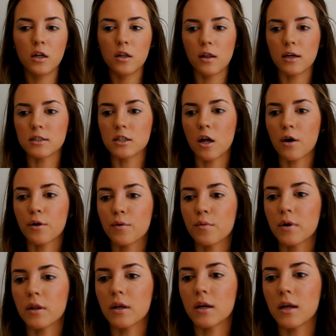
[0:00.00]
That's all you
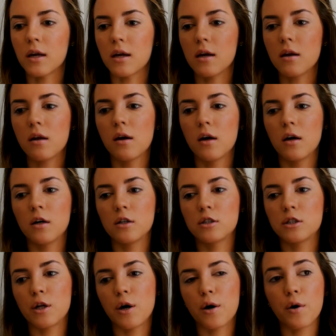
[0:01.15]
really need.
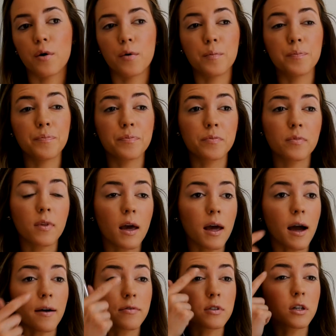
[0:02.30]
So
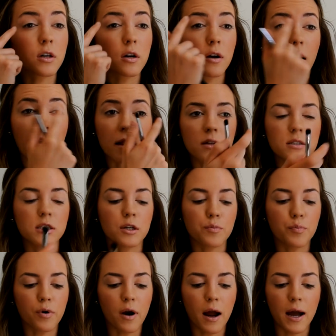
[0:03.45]
after your eyelids are
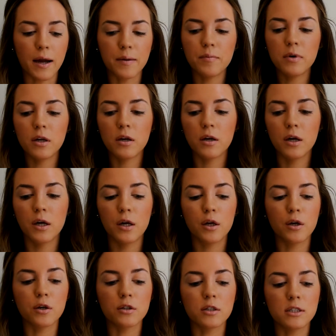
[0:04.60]
primed,
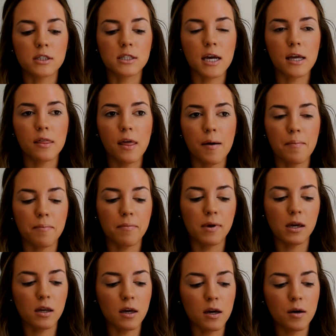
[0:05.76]
you'll just take that
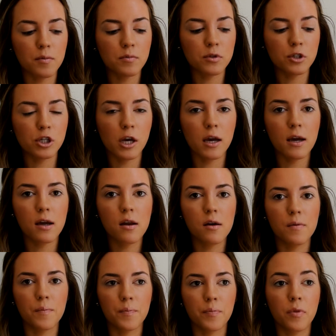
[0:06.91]
medium shade
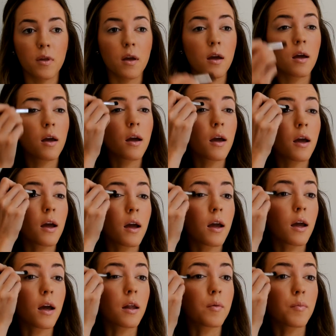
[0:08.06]

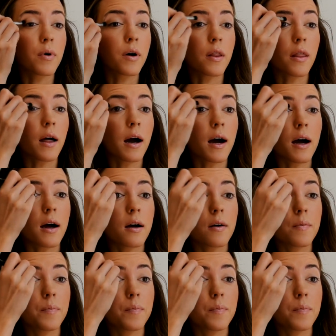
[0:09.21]
and put that